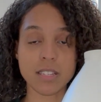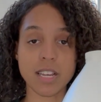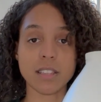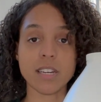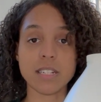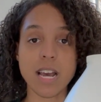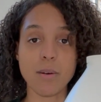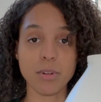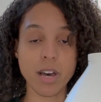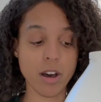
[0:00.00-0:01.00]
I can link it down
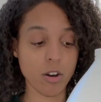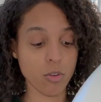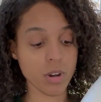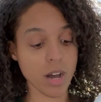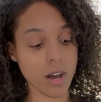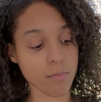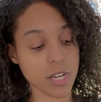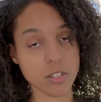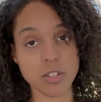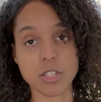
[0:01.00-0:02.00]
below
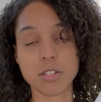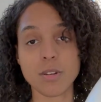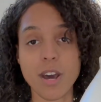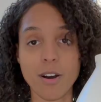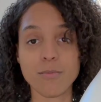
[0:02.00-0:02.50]
because it's, you know,